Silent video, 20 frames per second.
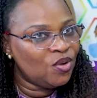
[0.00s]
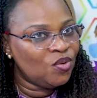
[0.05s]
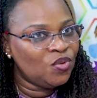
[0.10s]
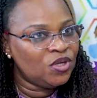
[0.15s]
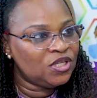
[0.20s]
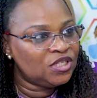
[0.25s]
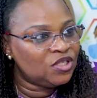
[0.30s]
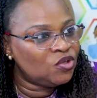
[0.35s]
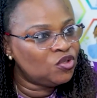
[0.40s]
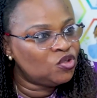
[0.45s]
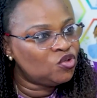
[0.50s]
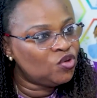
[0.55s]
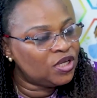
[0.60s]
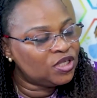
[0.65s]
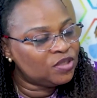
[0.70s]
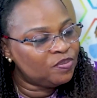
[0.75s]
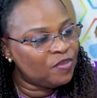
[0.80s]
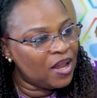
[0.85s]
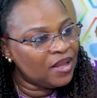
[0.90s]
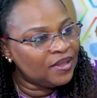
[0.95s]
We intend to
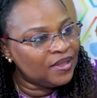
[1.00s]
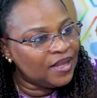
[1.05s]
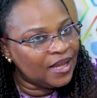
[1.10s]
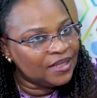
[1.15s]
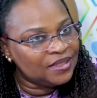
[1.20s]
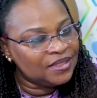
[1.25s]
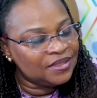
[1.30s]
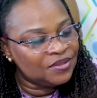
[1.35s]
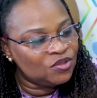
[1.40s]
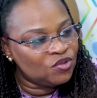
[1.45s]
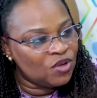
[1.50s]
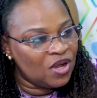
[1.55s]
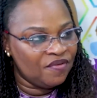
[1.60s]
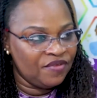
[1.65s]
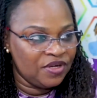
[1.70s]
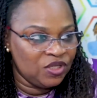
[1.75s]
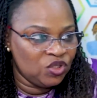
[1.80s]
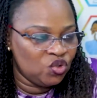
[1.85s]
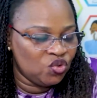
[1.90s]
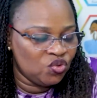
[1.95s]
expand that to
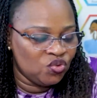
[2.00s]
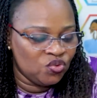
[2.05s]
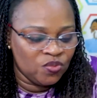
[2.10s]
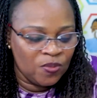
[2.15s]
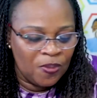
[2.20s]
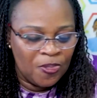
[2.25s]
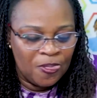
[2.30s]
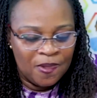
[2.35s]
having two.